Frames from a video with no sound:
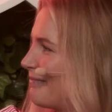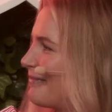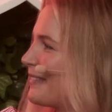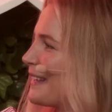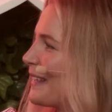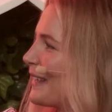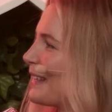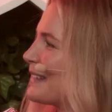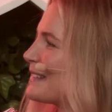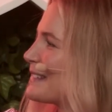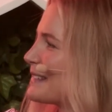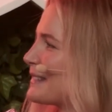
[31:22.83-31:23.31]

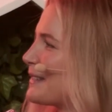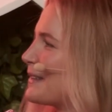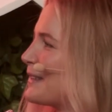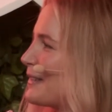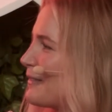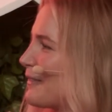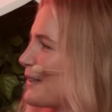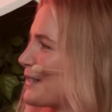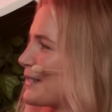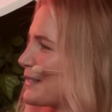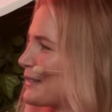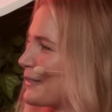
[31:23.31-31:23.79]
think it's the
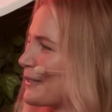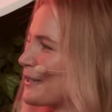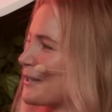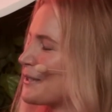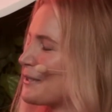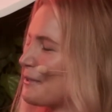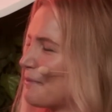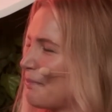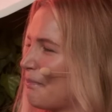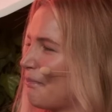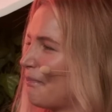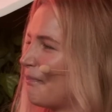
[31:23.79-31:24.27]

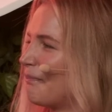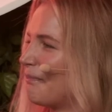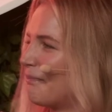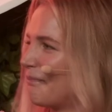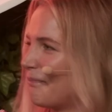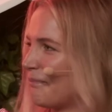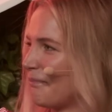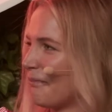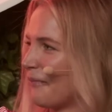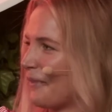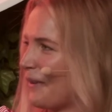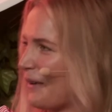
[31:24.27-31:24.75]
investors
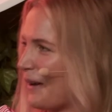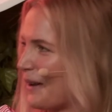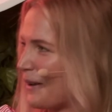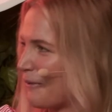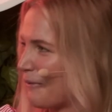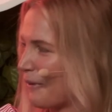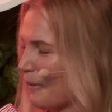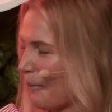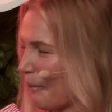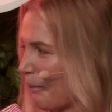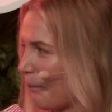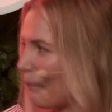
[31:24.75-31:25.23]

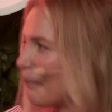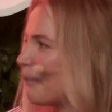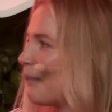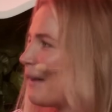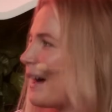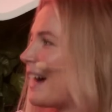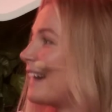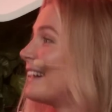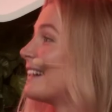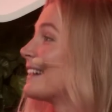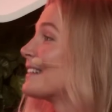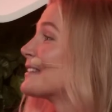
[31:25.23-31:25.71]
kind of a
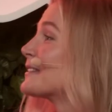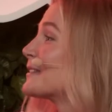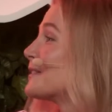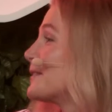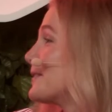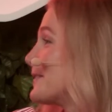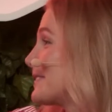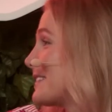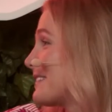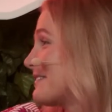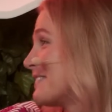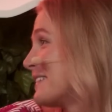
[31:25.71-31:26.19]
bad
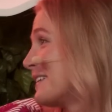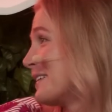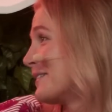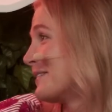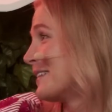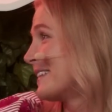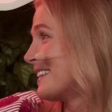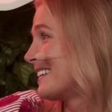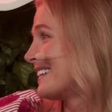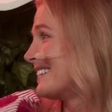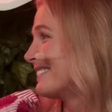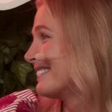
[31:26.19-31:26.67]
excuse every
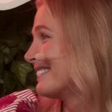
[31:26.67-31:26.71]
now and then.